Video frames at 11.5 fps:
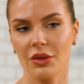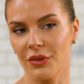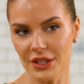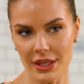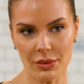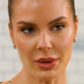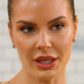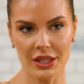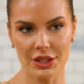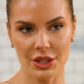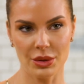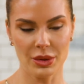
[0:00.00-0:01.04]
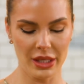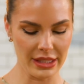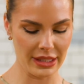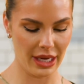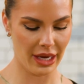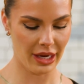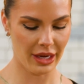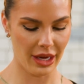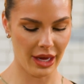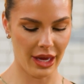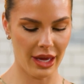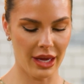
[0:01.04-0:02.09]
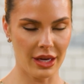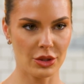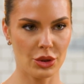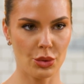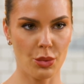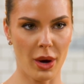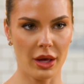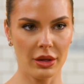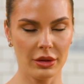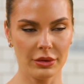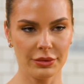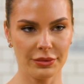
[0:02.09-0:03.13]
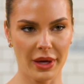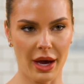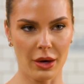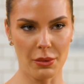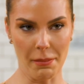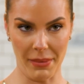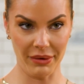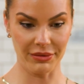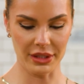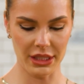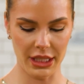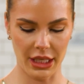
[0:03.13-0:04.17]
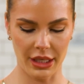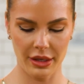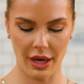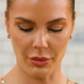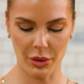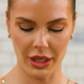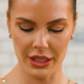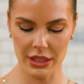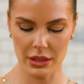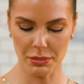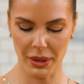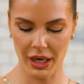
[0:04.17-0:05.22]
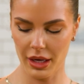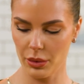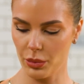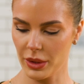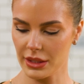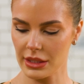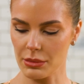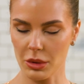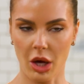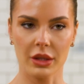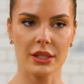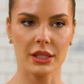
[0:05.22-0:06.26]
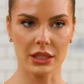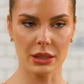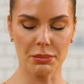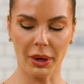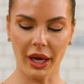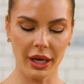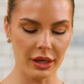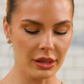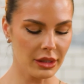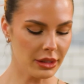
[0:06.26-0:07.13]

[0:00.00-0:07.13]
the first thing we're gonna do is take a 12 count muffin tin, and we're gonna spray it with some nonstick spray.